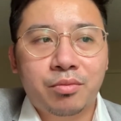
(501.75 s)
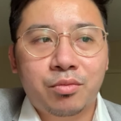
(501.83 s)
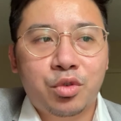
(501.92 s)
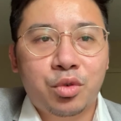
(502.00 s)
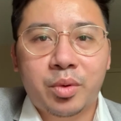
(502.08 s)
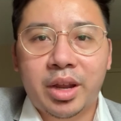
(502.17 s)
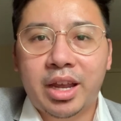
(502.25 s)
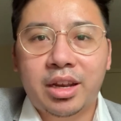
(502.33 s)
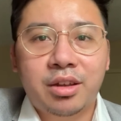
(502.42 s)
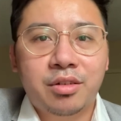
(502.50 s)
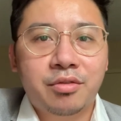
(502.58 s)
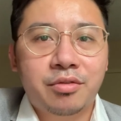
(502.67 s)

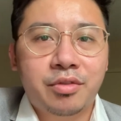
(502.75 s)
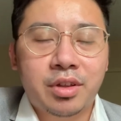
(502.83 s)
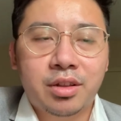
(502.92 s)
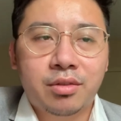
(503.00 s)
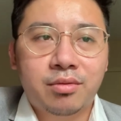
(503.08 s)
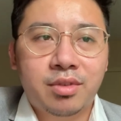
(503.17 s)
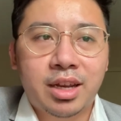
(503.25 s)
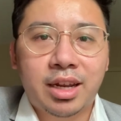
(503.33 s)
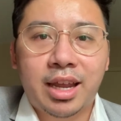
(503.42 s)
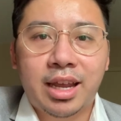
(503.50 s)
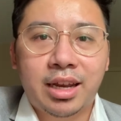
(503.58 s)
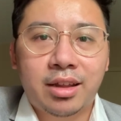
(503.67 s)
creative and
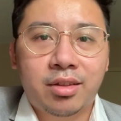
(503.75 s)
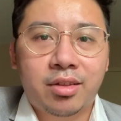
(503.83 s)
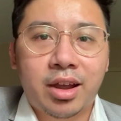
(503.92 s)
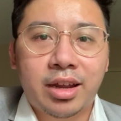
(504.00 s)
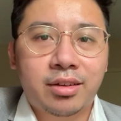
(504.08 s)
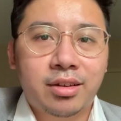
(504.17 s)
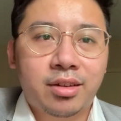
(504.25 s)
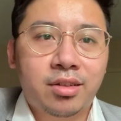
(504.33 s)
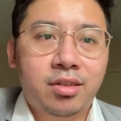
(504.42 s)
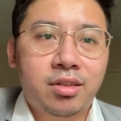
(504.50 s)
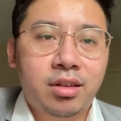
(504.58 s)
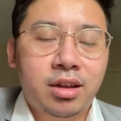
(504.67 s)
dedicated
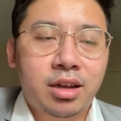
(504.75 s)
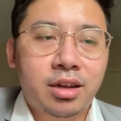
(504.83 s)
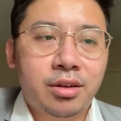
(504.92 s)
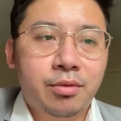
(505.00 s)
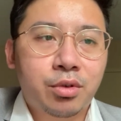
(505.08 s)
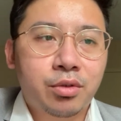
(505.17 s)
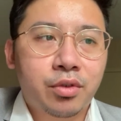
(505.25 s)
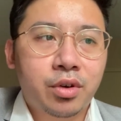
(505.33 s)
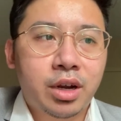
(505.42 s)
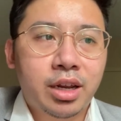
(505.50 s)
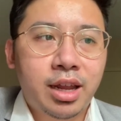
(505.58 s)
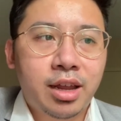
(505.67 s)
scientists over
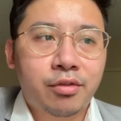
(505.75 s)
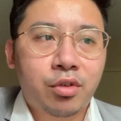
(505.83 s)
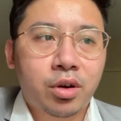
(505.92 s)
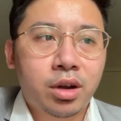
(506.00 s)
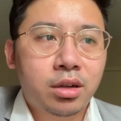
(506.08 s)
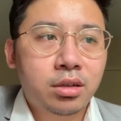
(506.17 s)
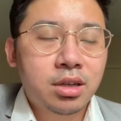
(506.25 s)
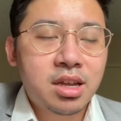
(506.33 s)
at AFRL.